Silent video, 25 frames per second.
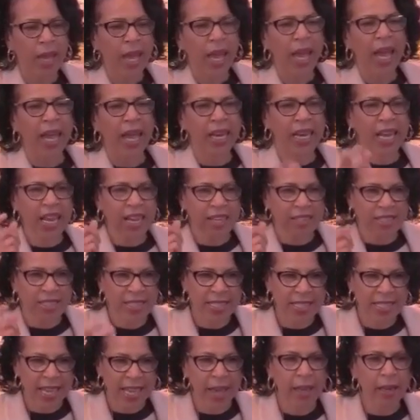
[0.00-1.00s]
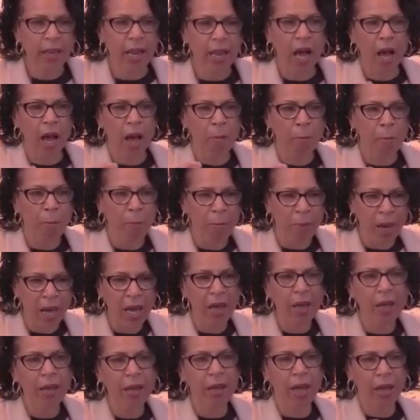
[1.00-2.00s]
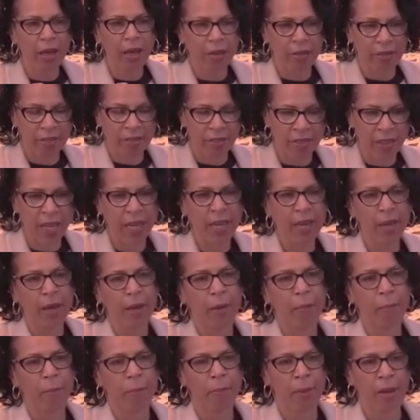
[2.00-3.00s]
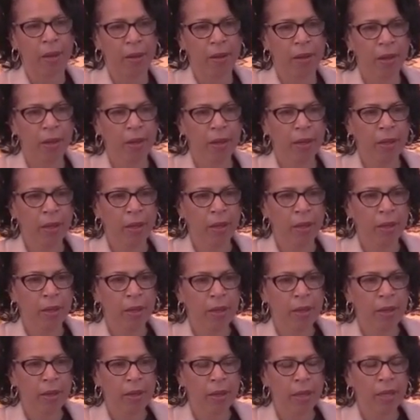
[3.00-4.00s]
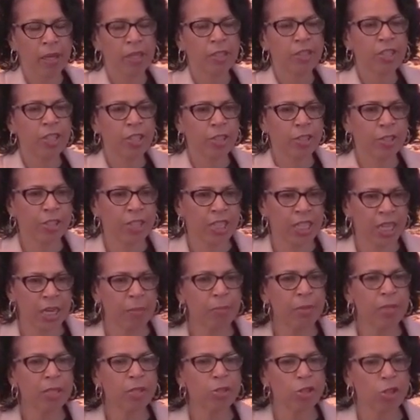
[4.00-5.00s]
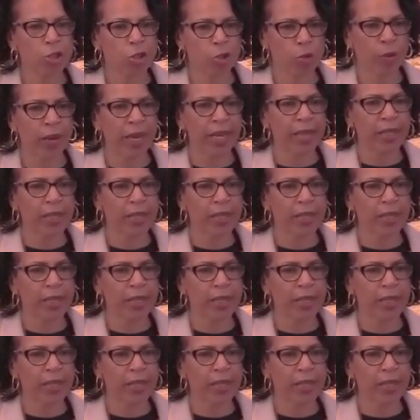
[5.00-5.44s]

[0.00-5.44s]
and he sat among them to demonstrate